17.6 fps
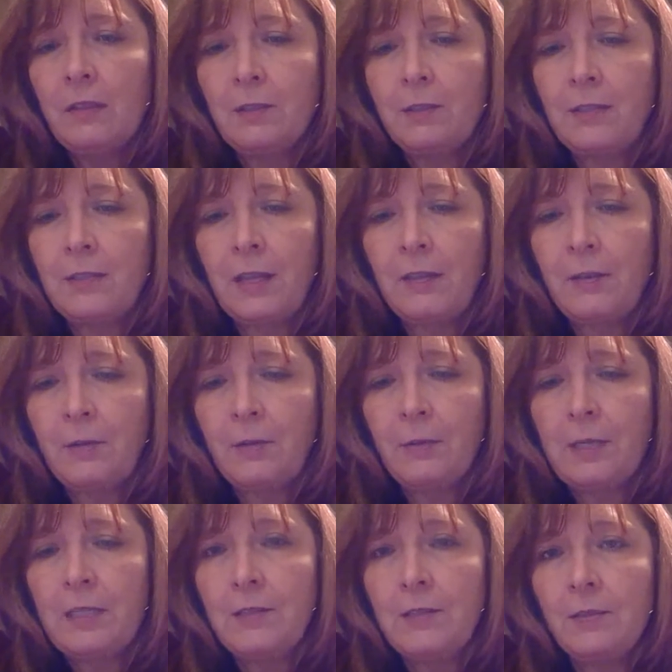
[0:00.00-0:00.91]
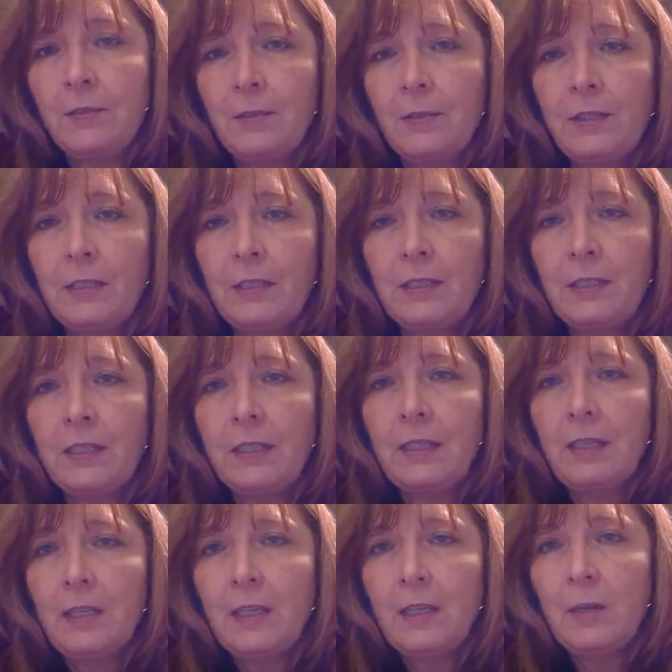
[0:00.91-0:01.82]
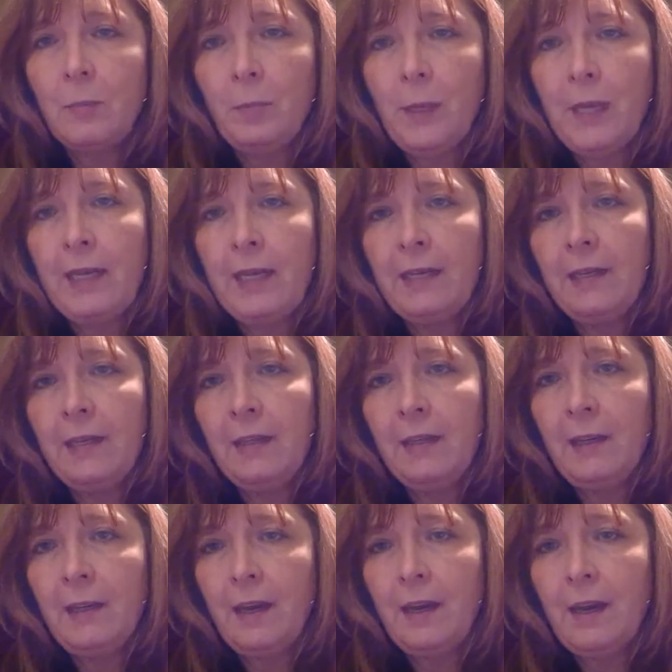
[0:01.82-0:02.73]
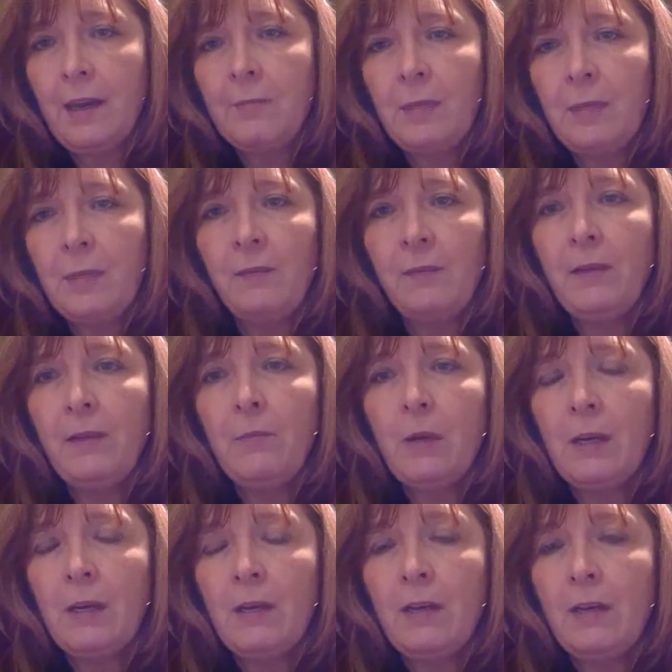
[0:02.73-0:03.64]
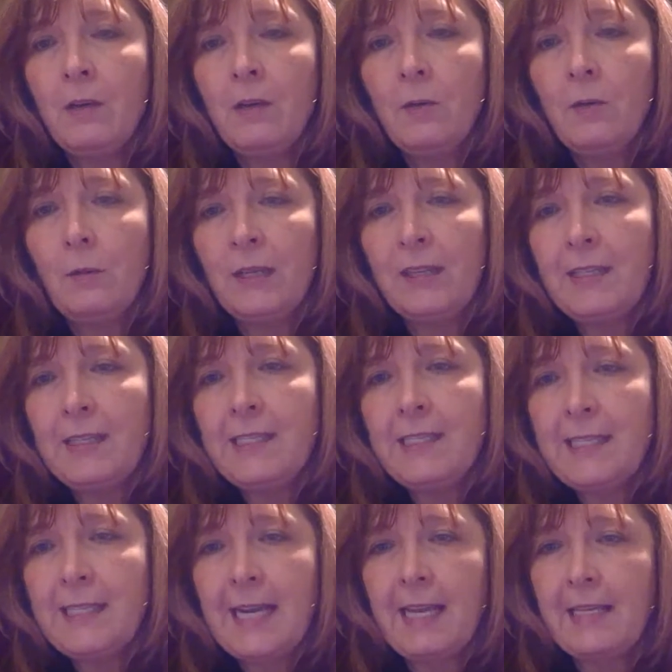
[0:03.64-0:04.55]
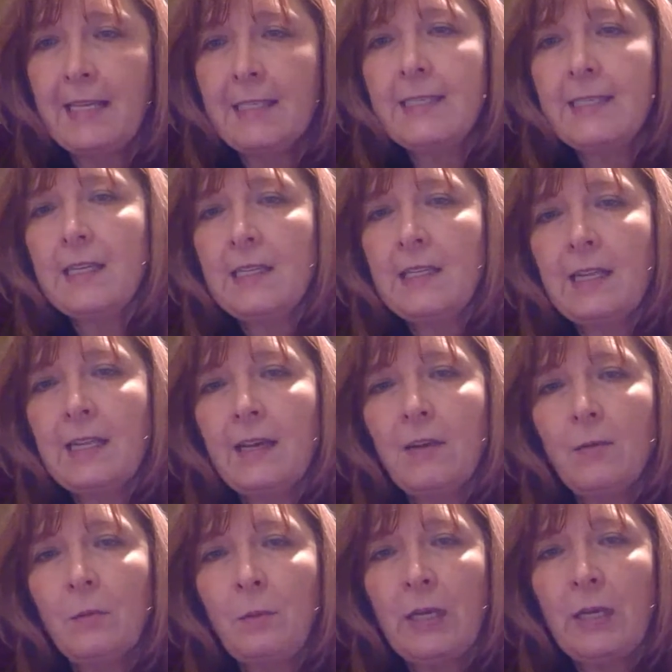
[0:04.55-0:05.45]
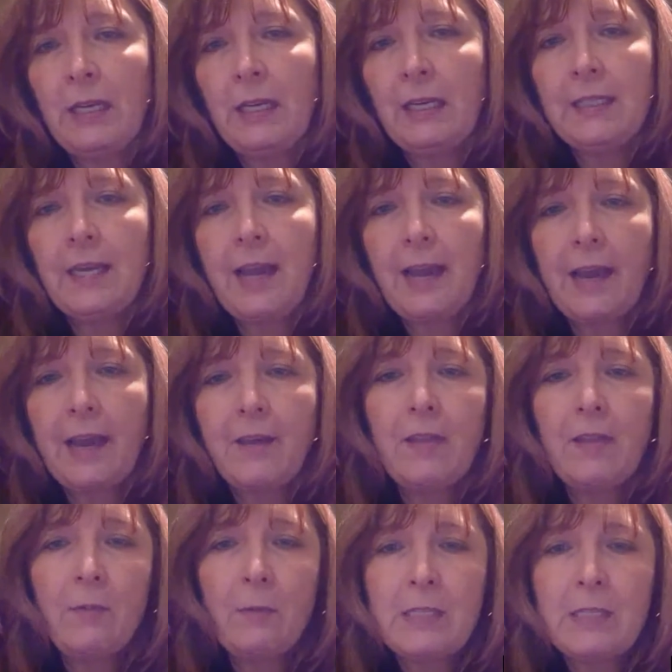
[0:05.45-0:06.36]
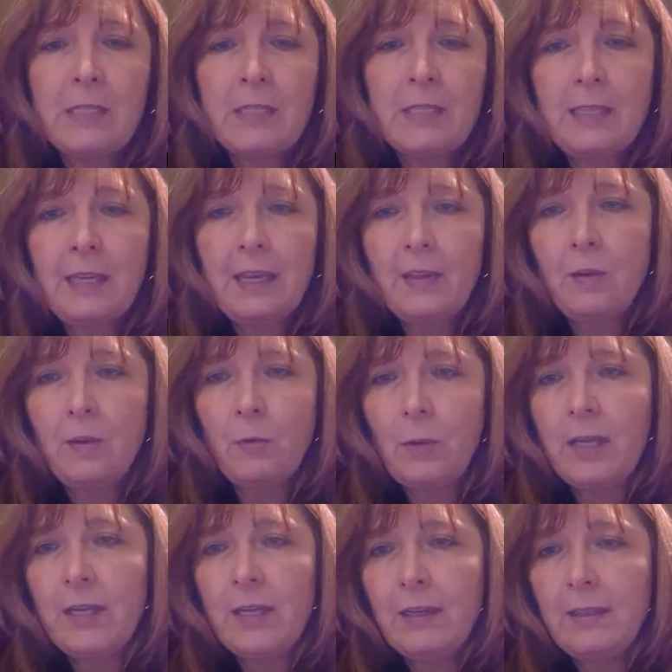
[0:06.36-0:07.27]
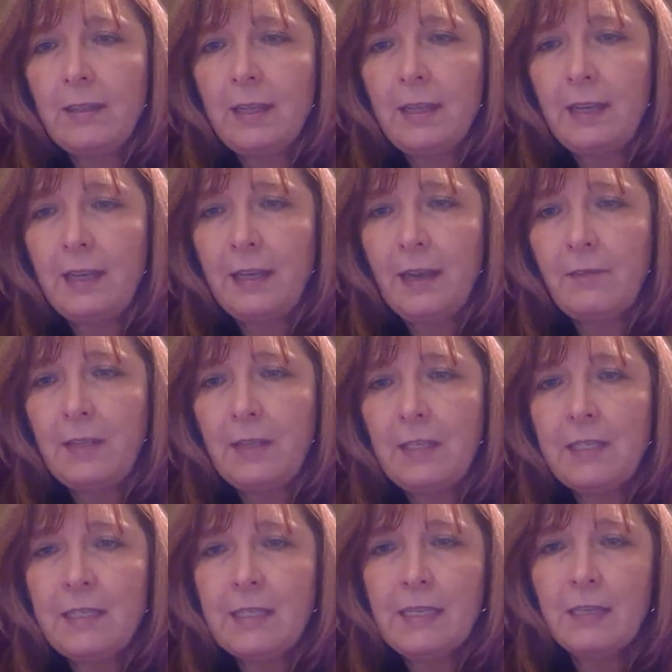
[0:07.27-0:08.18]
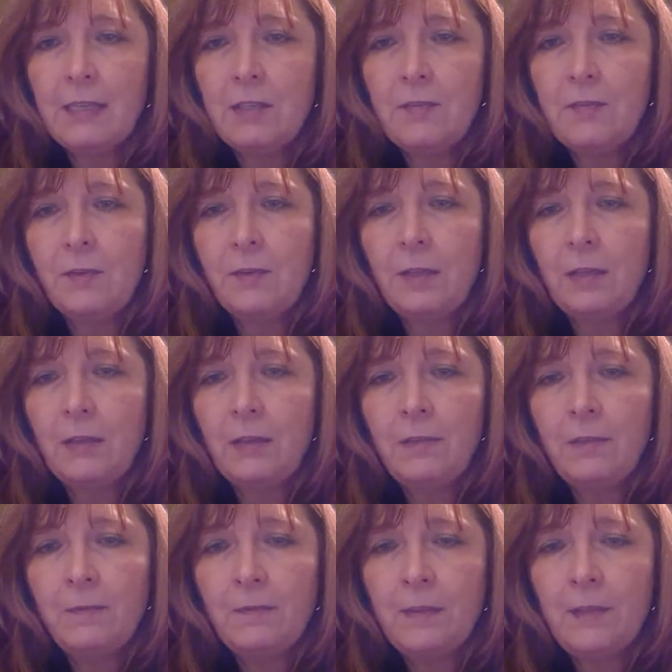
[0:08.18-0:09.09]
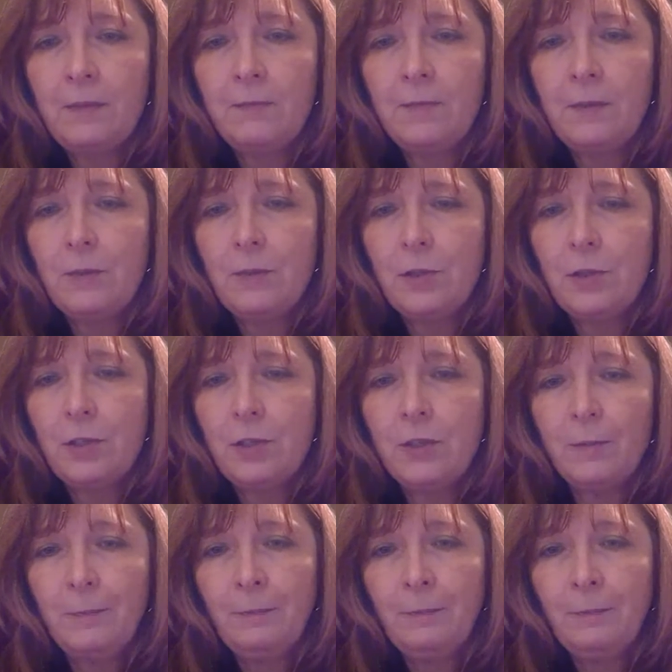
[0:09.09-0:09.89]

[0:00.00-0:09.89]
other resources, but if you want to know what the state says that we need to have, that was the other one, and they have the skills for the future